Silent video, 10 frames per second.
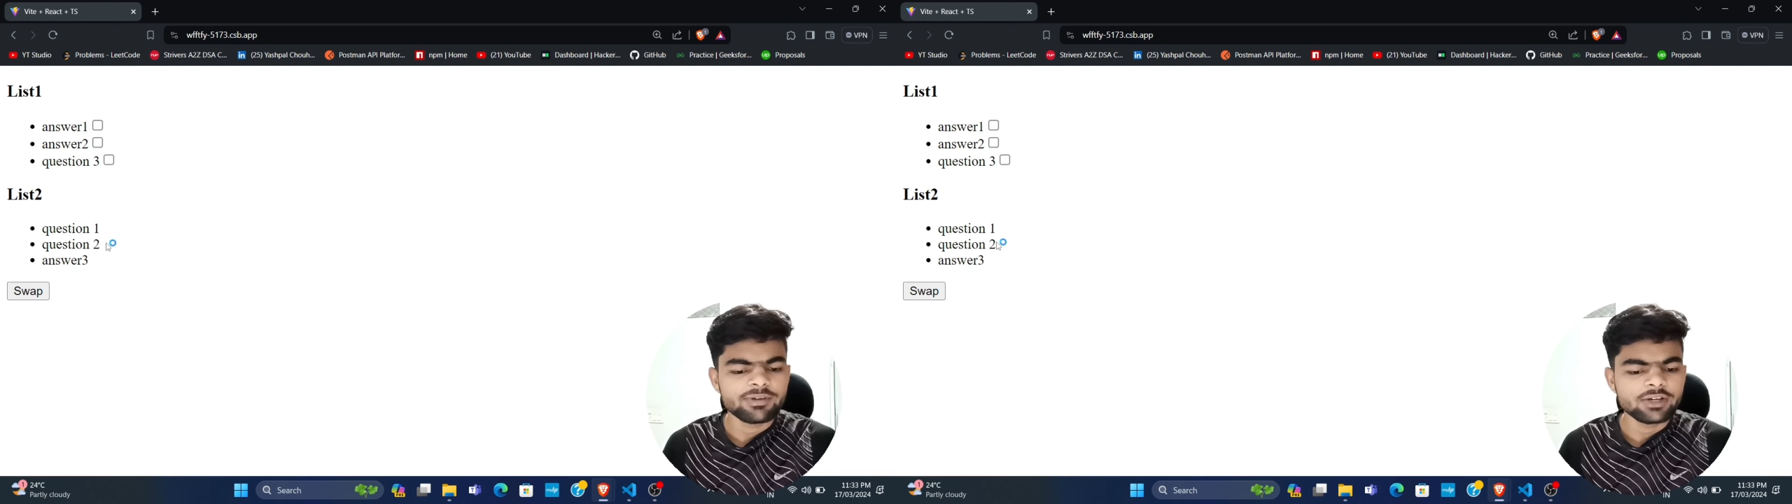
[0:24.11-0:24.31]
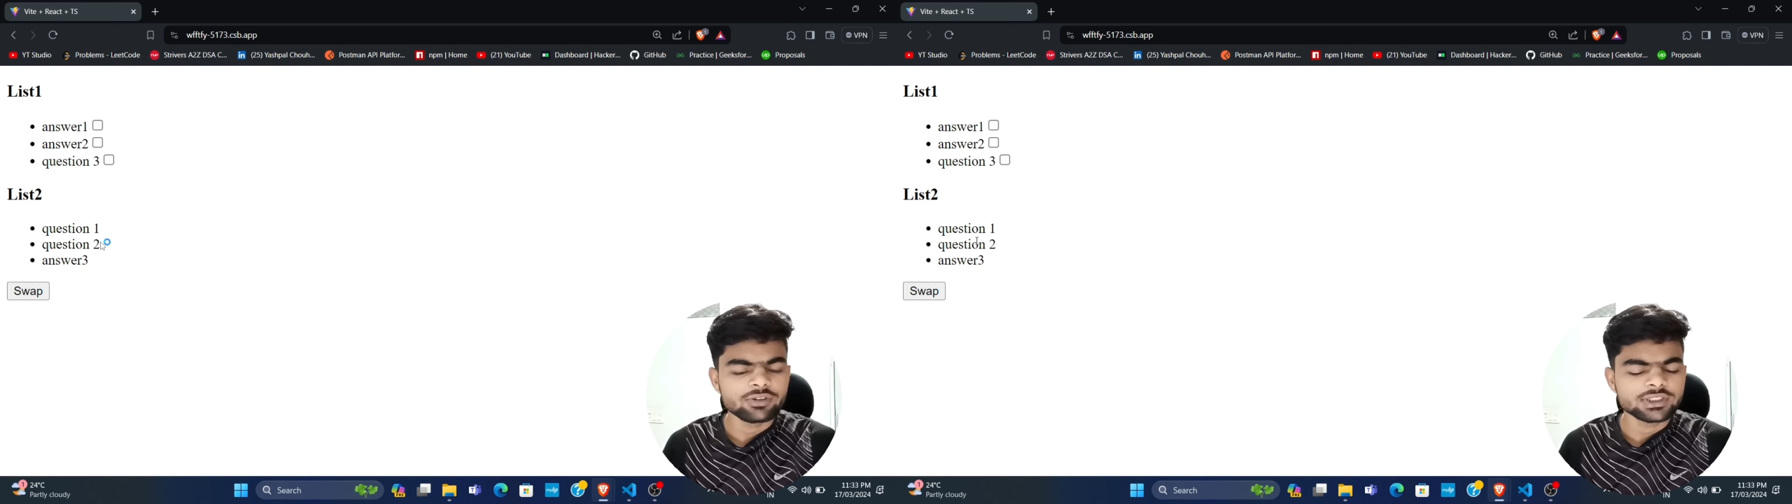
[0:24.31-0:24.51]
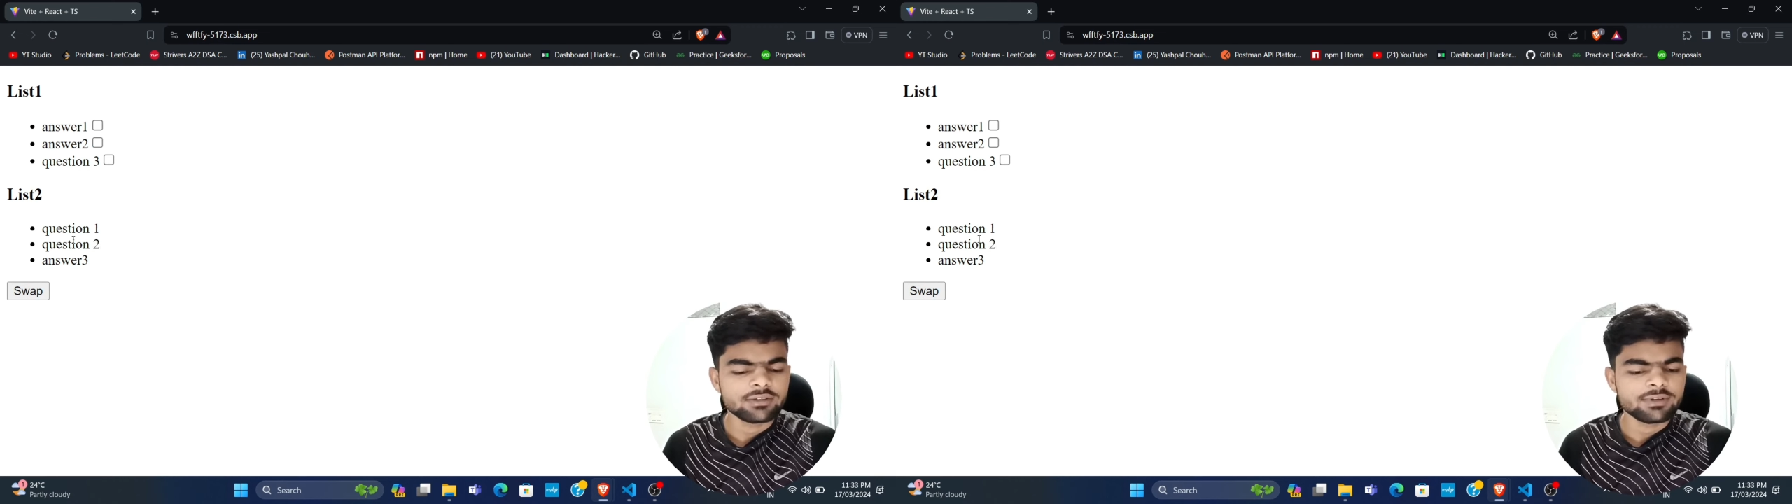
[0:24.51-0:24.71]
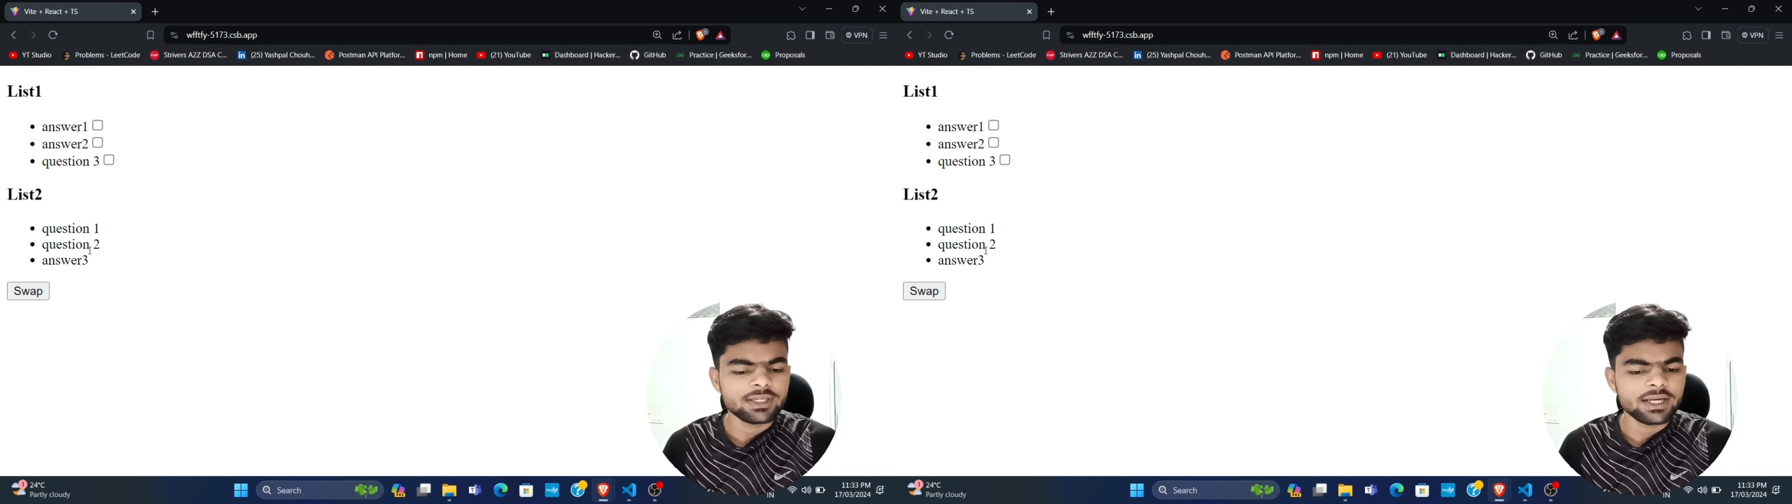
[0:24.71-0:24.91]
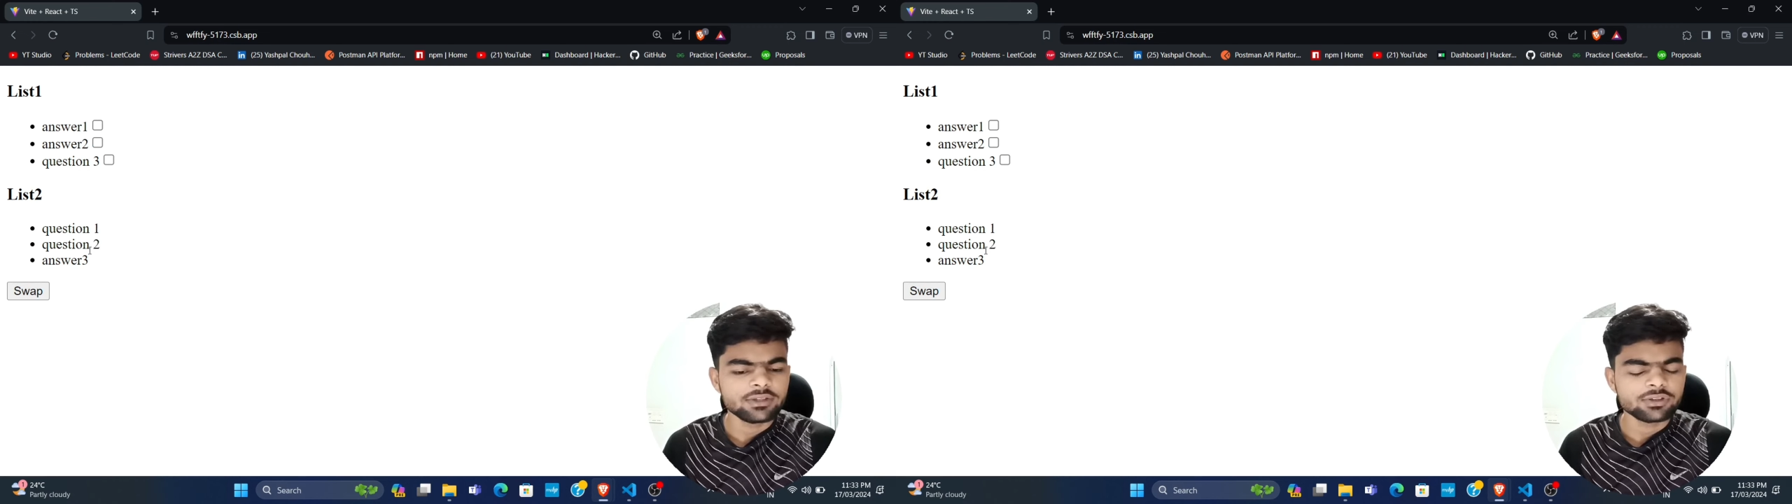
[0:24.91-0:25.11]
question 1
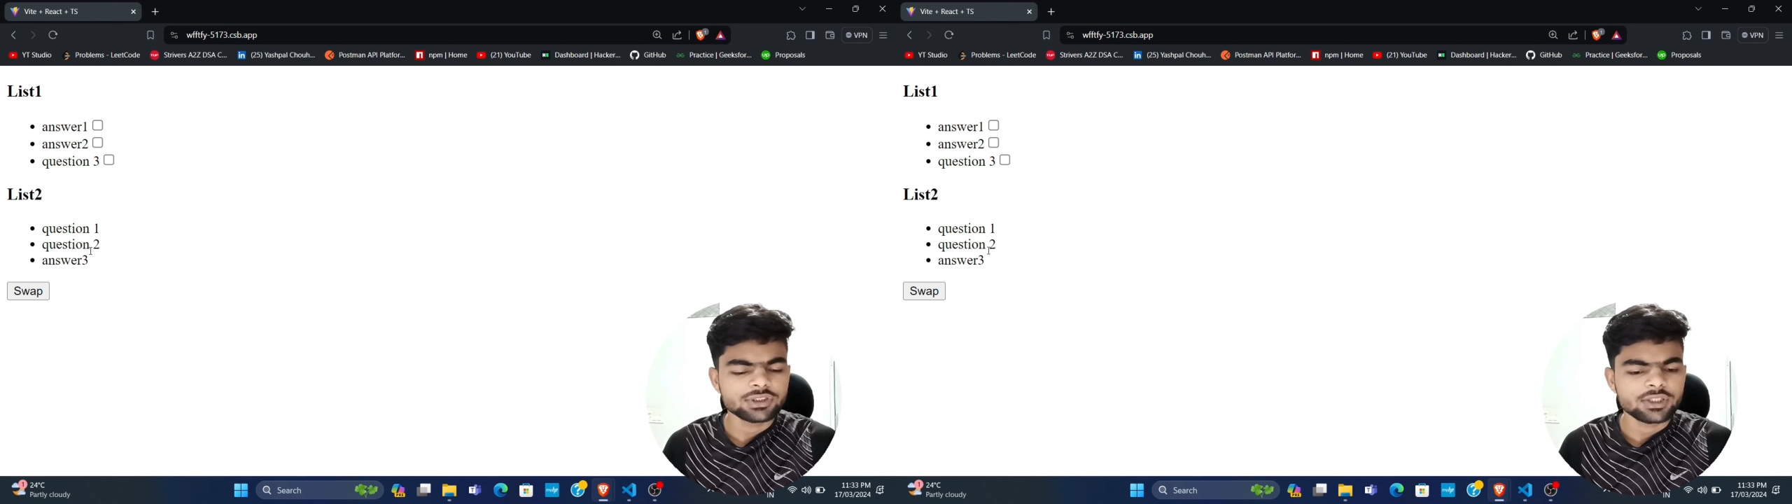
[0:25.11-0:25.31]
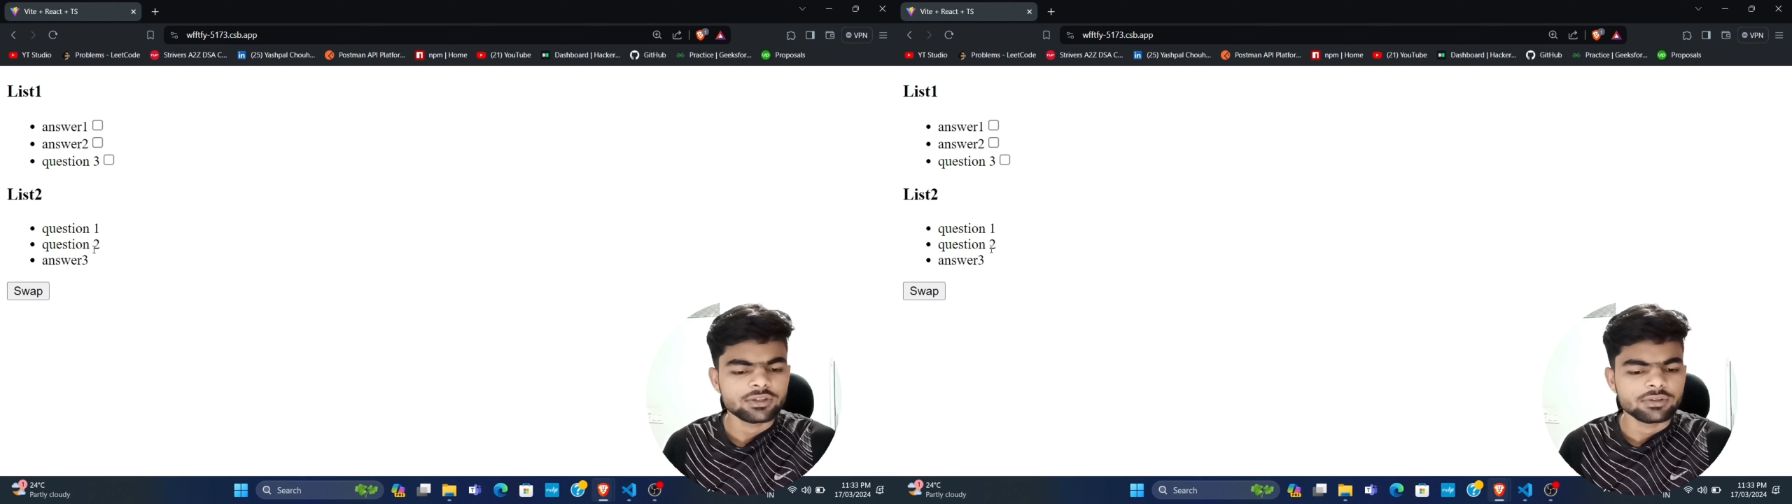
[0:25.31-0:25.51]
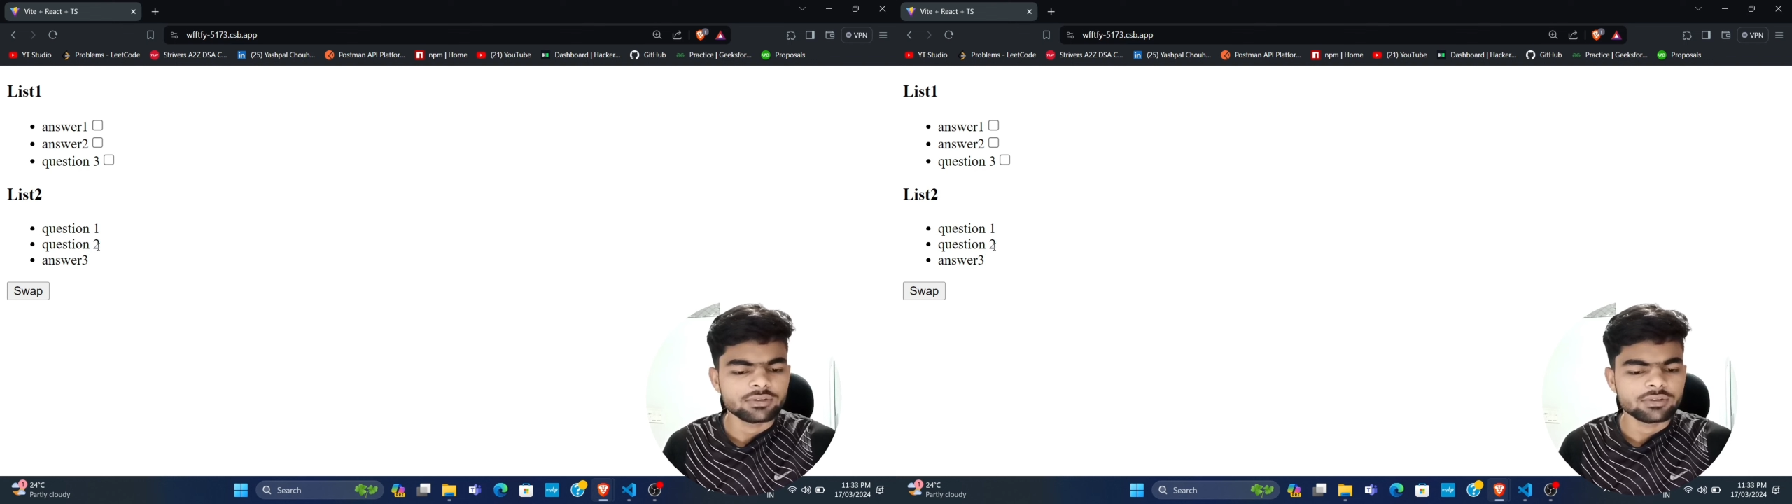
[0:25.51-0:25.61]
and question 2.